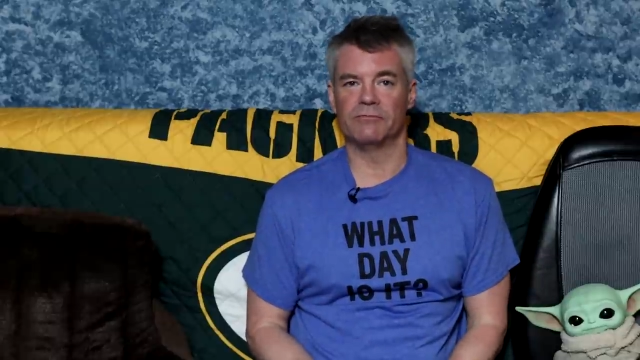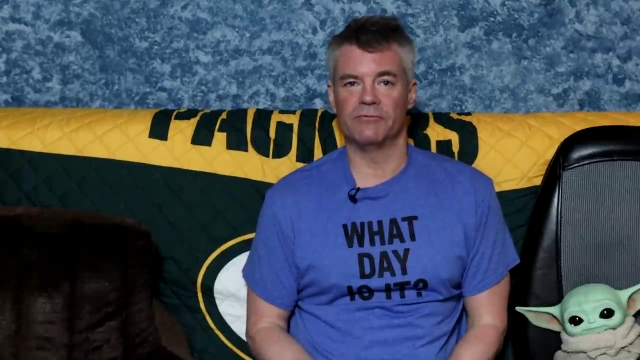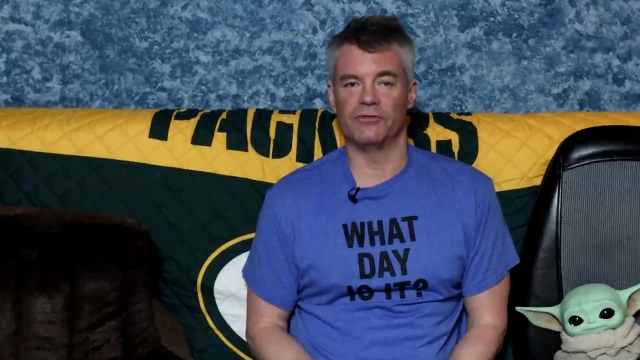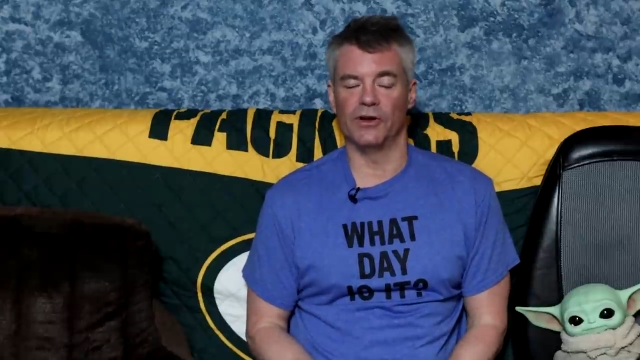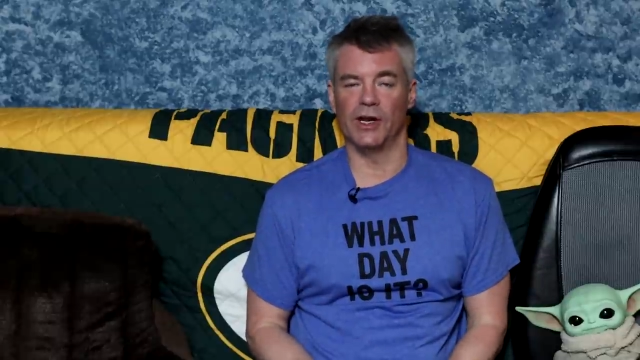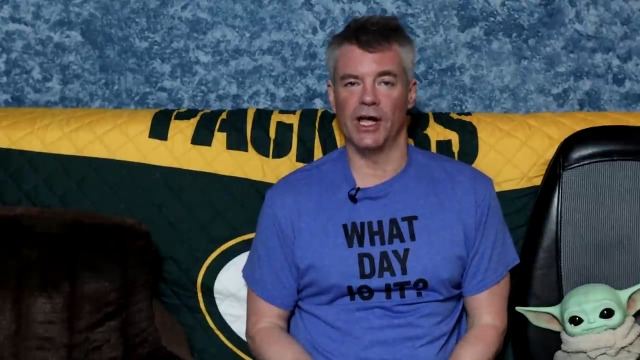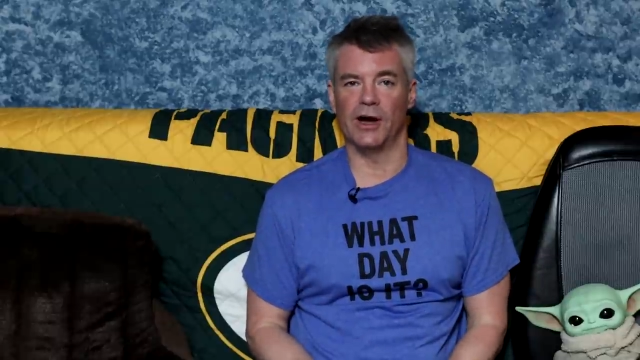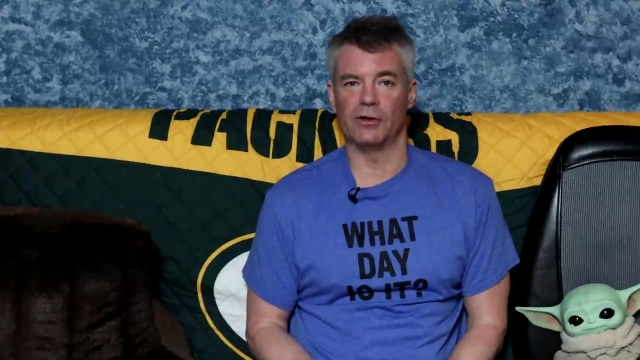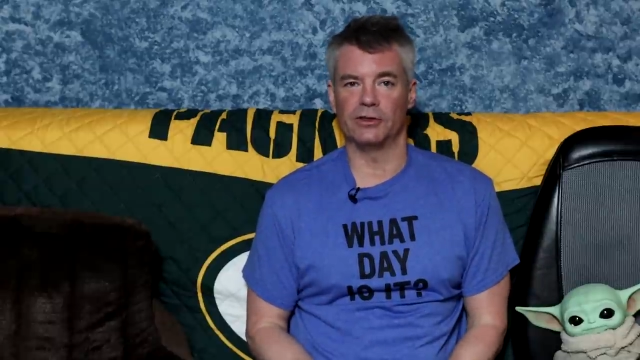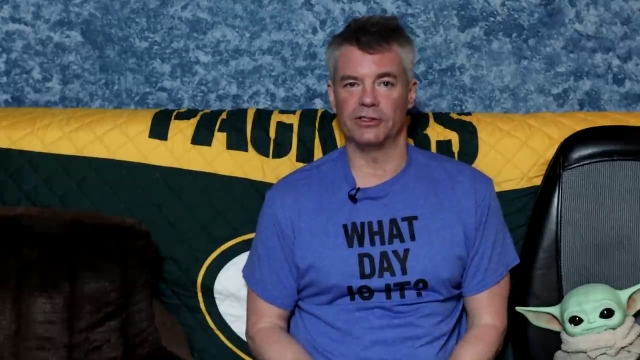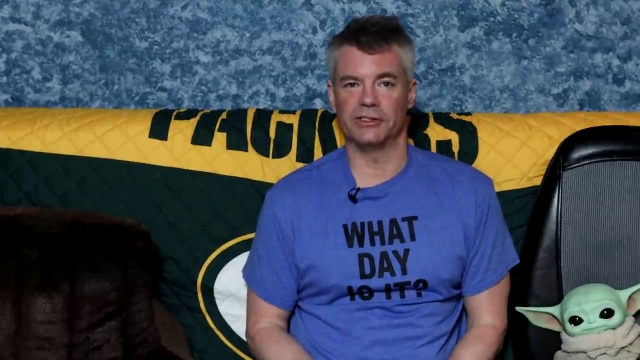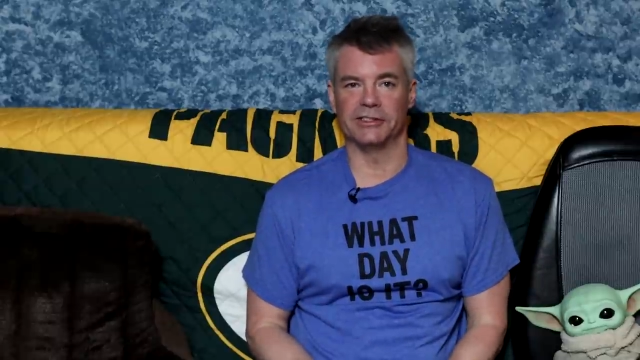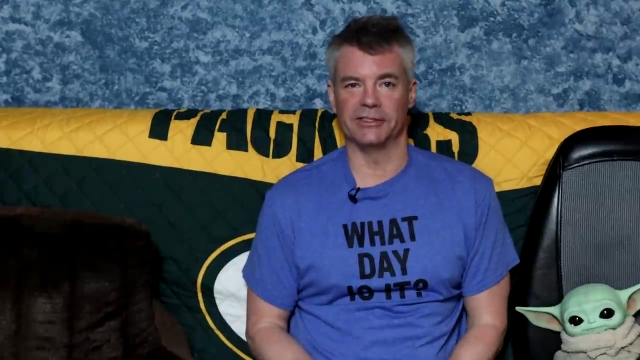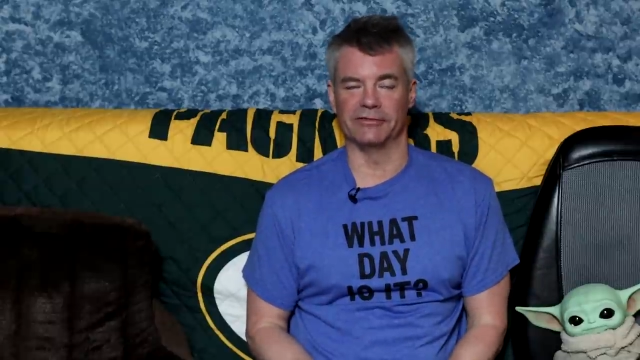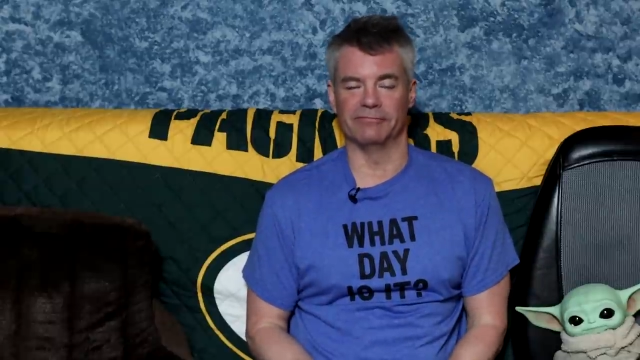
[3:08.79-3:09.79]
full out
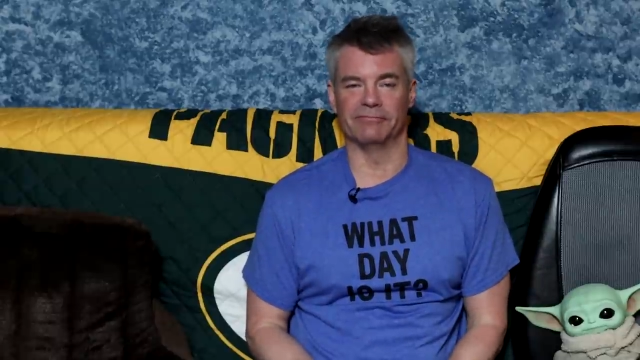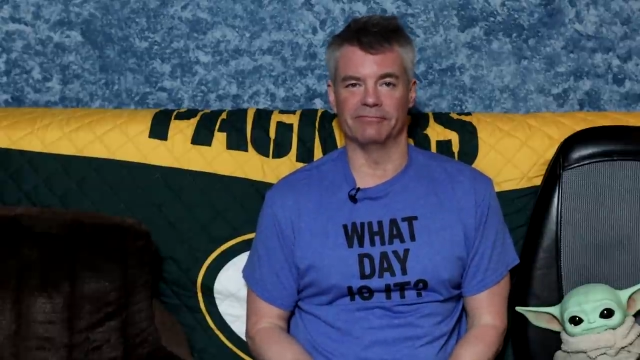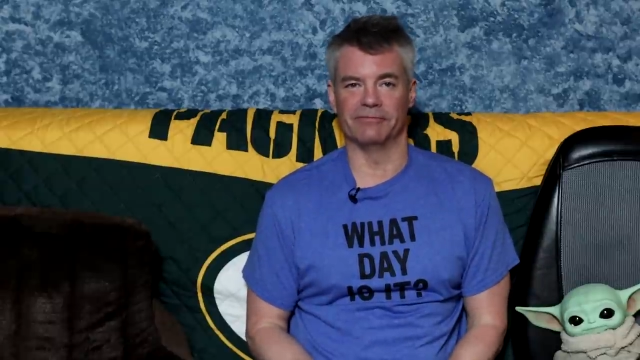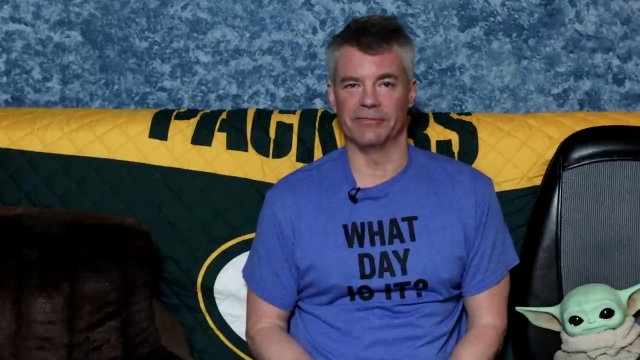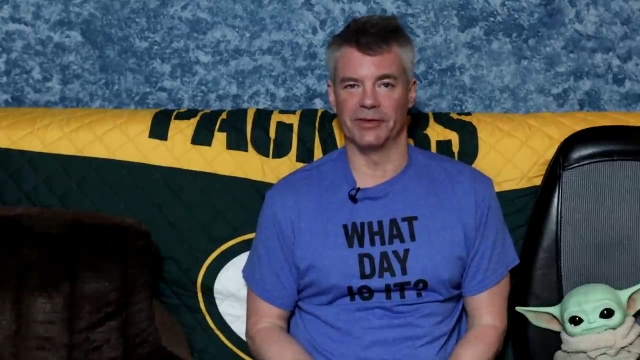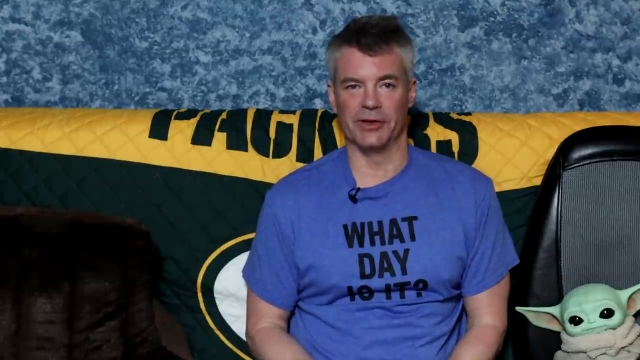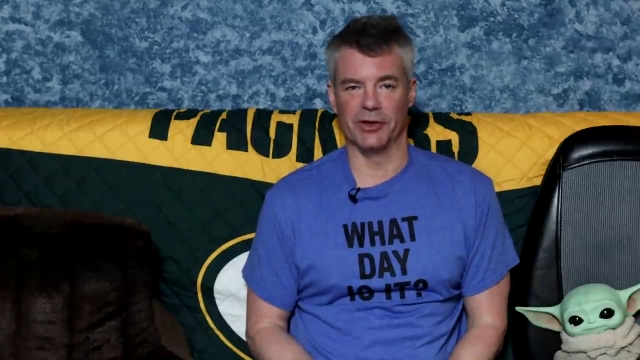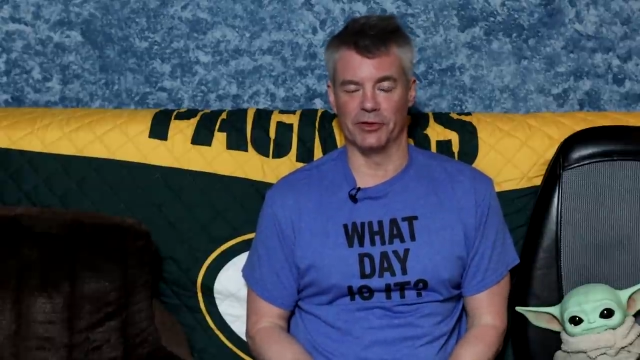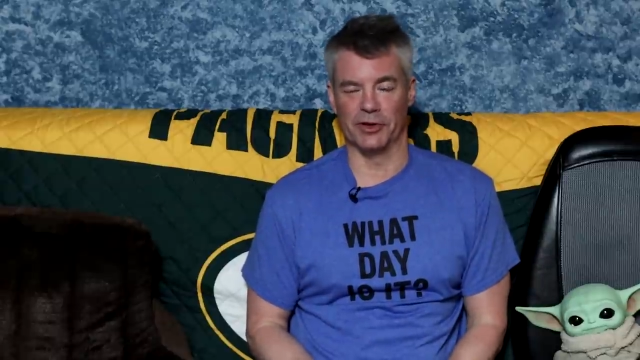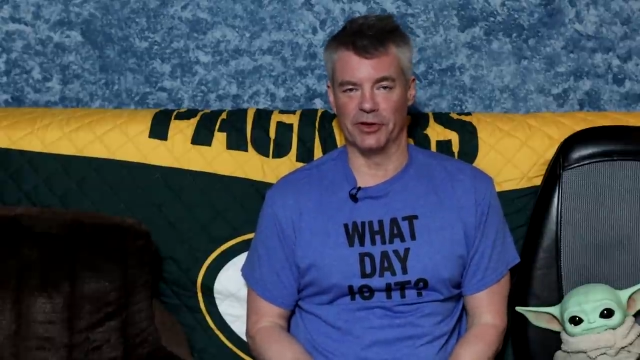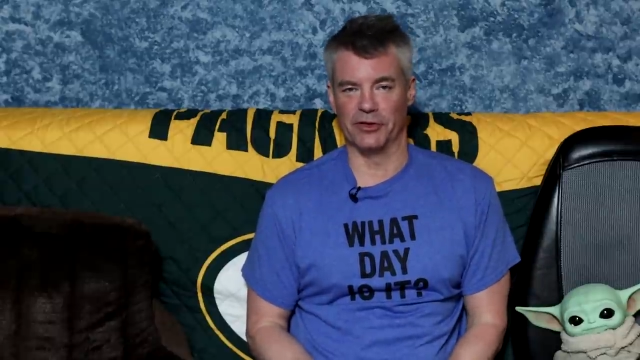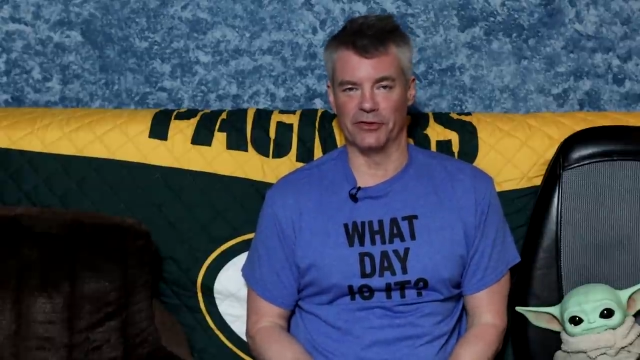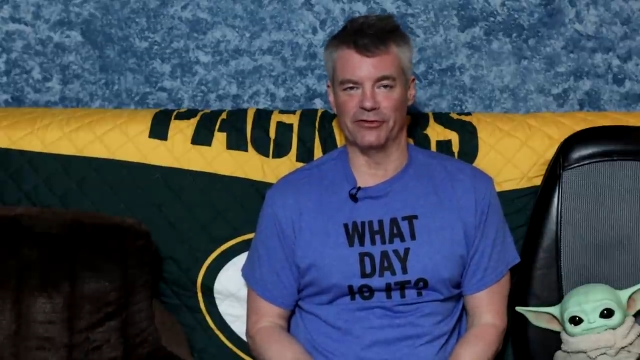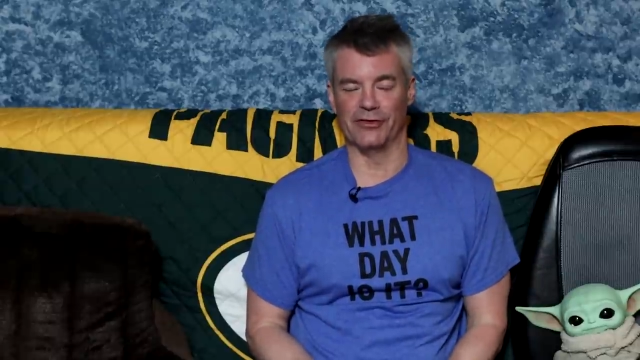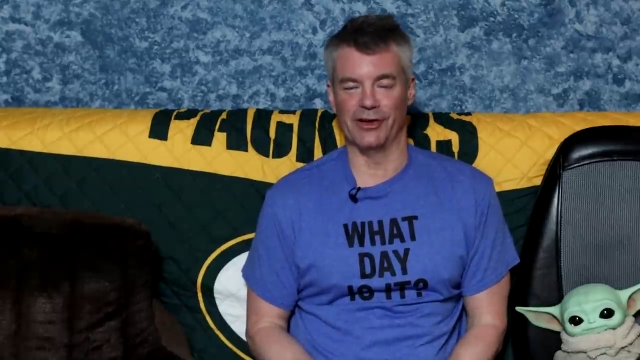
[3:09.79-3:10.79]
if you can
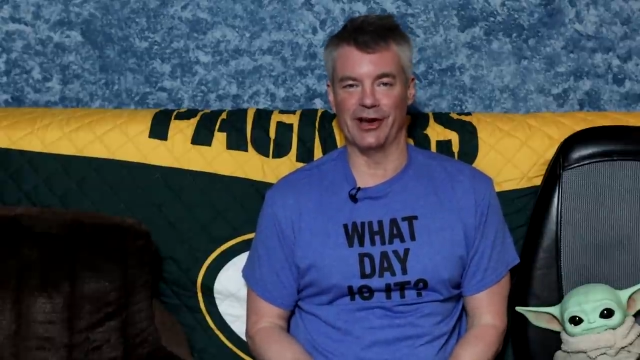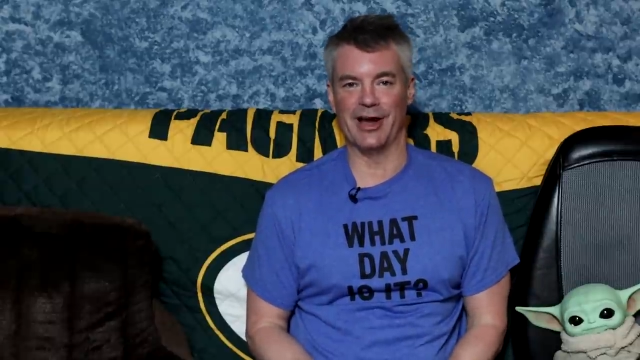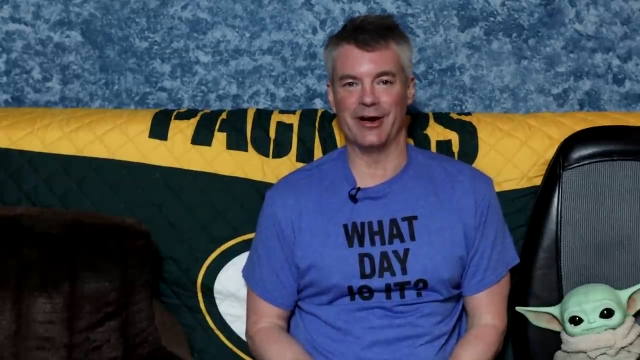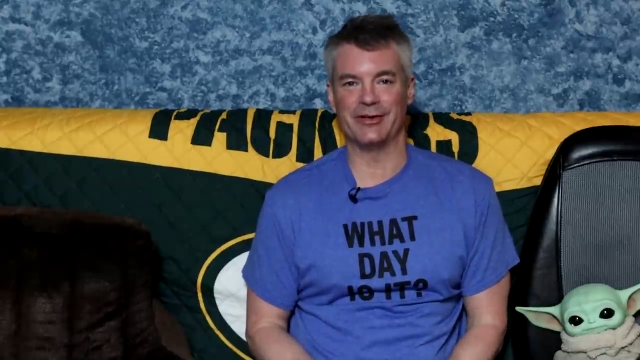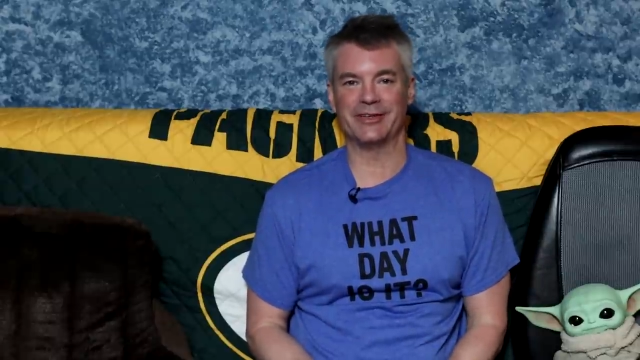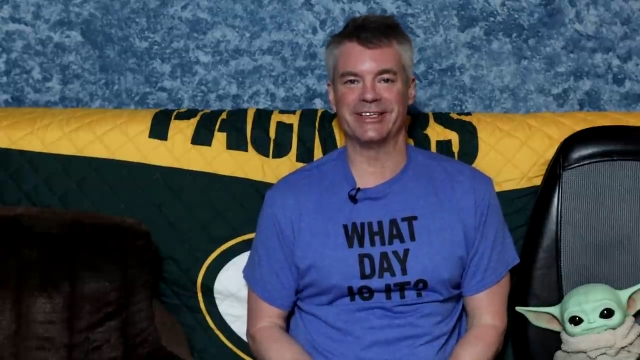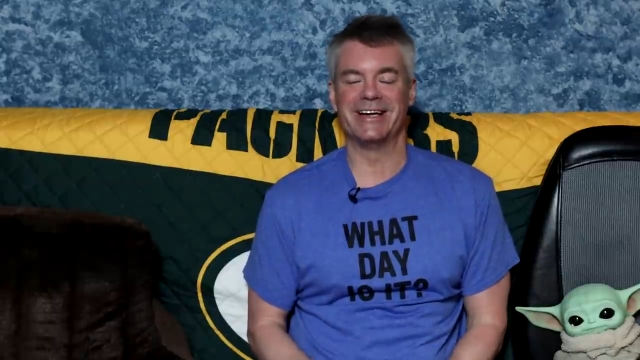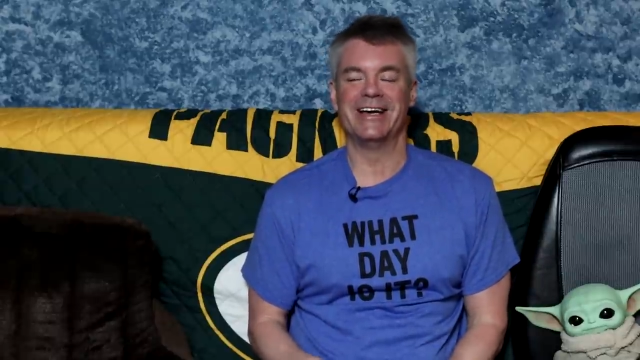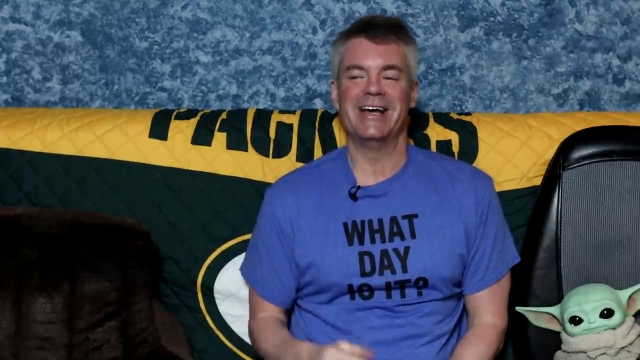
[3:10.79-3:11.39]
do full out,